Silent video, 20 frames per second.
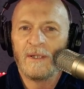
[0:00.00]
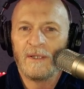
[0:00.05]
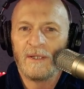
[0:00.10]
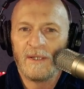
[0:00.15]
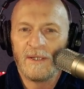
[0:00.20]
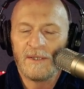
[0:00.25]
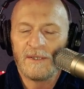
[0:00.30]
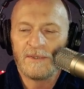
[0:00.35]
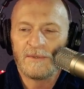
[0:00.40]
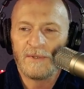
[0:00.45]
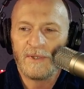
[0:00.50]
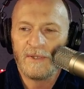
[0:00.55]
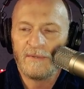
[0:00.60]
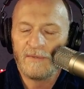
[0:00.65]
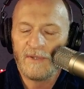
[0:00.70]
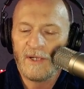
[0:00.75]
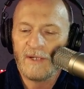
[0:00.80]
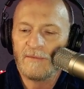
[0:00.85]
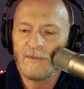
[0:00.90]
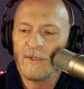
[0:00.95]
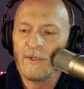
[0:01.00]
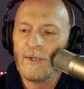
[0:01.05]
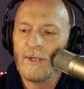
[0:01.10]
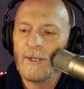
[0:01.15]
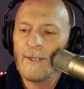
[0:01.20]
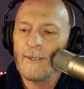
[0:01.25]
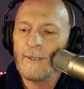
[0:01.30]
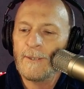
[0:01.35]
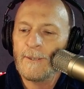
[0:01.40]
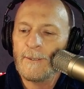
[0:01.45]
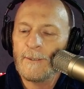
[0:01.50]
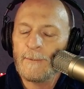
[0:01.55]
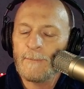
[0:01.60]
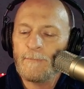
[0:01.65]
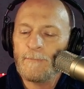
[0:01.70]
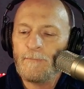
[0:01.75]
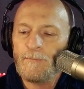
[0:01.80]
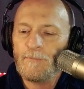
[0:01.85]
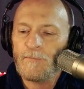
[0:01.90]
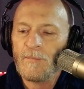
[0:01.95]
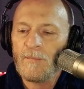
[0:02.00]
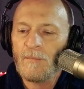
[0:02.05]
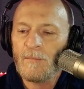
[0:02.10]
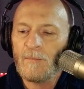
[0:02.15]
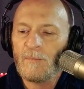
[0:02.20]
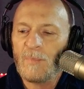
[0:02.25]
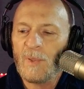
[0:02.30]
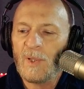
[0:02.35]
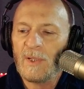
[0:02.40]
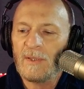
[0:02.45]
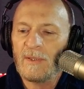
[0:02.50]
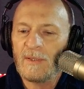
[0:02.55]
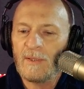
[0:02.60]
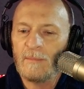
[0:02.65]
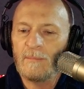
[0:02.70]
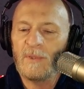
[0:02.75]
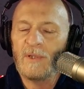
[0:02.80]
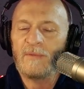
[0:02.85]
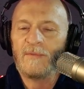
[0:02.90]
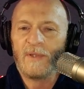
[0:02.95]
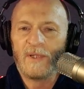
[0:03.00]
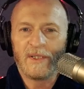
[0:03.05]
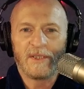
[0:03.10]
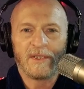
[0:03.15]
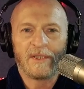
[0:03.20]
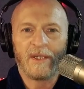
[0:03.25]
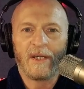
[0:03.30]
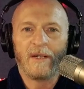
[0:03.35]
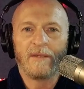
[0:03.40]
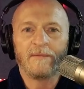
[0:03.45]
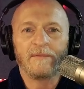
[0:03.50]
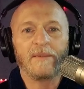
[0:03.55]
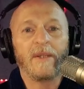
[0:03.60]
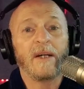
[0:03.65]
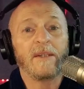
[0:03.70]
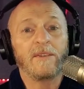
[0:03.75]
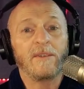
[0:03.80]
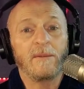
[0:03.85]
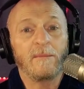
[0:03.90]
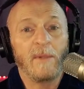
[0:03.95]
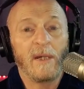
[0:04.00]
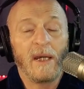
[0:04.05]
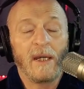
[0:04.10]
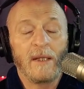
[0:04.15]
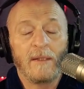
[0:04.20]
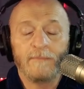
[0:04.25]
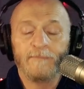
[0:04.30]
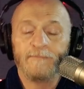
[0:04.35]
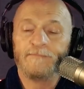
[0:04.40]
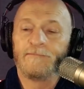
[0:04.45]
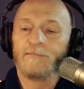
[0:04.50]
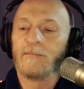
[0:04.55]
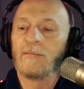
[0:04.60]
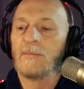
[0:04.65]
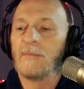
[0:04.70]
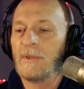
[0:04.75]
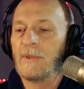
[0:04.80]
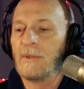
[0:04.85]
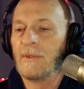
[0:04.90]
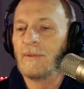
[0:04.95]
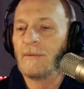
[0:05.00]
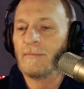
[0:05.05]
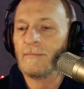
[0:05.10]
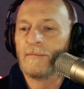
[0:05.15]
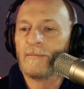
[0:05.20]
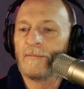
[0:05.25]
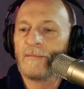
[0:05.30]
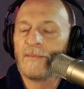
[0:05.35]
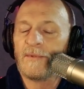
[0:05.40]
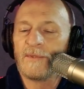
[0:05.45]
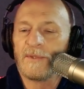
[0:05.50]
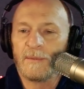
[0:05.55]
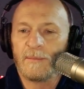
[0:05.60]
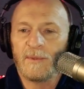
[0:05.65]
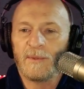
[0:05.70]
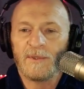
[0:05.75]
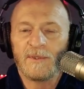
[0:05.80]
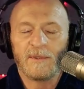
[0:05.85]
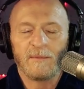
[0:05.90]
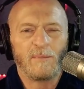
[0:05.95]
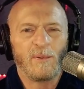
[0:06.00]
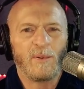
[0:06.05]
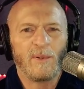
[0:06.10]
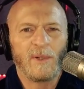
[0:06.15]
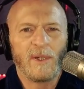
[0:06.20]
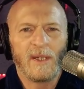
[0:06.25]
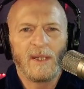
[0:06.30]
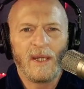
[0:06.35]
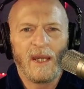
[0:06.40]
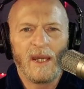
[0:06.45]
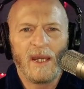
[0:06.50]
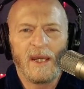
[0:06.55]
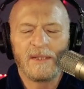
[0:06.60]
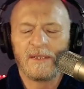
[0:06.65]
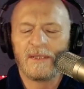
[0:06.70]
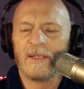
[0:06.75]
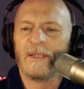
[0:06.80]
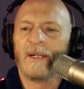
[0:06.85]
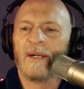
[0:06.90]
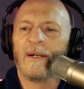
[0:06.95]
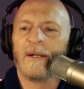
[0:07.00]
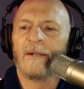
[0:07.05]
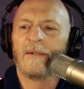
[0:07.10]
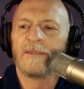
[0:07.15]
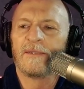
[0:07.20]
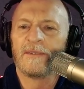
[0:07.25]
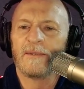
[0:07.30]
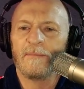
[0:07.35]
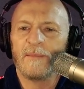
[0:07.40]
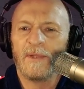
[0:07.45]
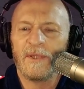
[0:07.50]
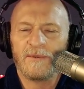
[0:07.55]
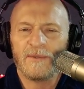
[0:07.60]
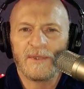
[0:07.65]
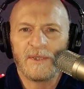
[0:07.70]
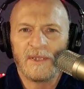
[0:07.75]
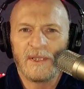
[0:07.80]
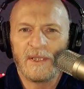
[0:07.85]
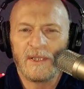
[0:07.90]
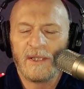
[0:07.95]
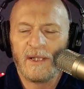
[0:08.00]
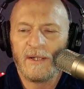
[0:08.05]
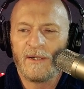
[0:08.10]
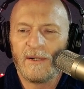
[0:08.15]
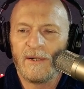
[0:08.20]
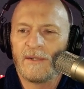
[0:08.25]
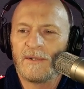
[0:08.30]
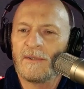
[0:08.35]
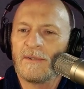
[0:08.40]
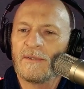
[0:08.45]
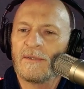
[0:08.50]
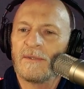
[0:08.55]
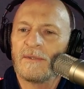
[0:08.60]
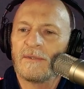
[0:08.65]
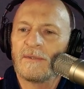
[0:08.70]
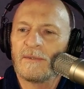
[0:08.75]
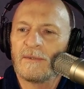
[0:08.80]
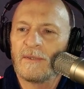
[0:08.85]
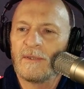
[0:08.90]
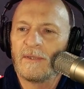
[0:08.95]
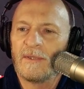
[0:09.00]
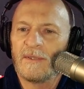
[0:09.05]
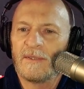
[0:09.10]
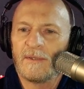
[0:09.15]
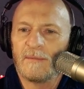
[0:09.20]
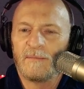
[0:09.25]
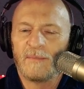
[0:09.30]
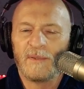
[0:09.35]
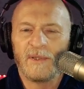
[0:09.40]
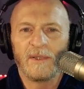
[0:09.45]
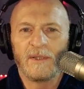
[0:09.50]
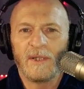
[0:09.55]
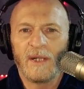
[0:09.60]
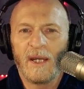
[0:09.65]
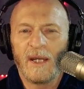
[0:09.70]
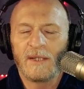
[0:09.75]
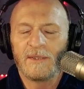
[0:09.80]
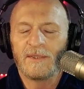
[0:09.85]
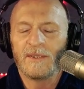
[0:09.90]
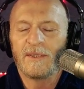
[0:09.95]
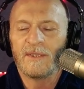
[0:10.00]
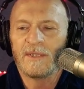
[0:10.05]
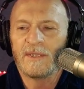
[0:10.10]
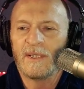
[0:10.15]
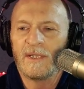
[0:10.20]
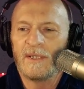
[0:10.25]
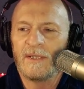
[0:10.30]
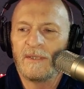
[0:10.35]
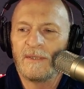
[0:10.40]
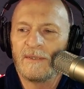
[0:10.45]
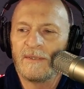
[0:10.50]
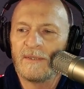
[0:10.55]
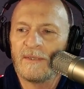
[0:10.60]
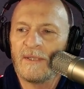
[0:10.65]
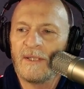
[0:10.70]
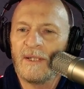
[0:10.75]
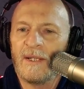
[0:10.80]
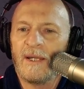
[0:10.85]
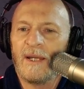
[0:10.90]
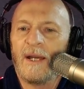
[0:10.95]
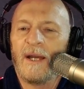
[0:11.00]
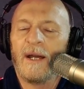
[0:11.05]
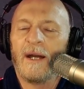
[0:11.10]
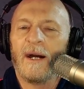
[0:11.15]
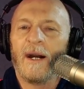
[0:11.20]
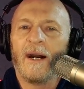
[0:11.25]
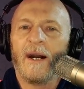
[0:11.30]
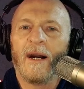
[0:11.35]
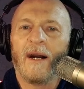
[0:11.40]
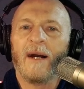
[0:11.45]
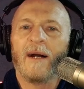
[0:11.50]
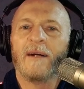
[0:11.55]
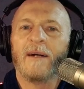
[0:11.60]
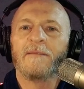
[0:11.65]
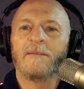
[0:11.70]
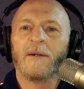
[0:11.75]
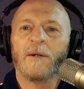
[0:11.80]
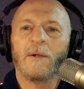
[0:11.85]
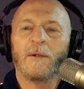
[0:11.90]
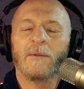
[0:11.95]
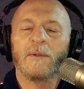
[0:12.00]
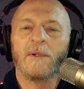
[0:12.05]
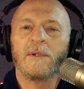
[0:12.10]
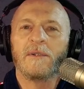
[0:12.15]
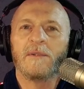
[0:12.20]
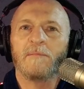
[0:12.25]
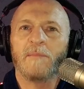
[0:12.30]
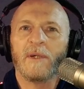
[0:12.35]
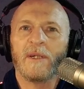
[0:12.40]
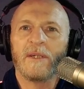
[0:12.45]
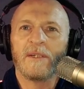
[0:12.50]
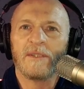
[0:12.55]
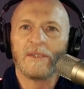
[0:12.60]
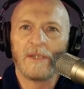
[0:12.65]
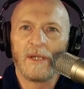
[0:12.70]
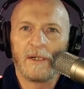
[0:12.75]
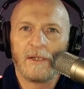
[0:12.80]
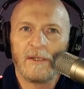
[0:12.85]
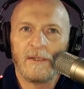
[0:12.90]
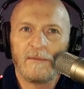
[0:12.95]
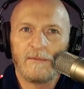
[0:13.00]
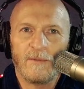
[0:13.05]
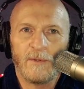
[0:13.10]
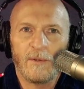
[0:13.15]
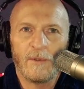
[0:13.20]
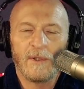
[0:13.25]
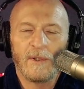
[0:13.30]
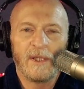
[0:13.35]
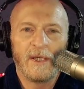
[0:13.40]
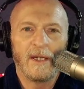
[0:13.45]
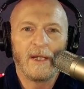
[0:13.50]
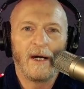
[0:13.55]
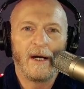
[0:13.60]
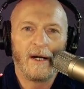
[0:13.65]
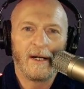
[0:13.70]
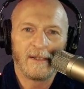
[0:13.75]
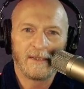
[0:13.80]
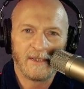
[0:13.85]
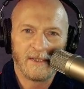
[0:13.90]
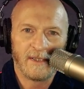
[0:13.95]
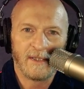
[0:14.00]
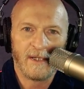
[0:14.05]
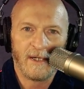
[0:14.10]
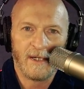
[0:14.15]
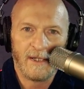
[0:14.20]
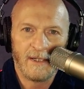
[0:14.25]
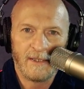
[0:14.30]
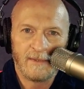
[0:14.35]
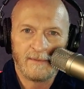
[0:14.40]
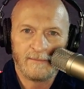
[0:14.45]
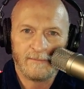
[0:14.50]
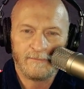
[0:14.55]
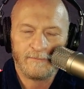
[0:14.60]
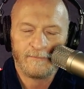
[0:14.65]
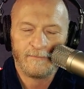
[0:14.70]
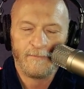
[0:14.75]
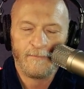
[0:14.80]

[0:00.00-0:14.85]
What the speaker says: in the history of ever. But the movie itself, not too bad. There's some good supporting cast in there, some interesting characters, and some pretty good action scenes. I've always been a sucker for The Octagon,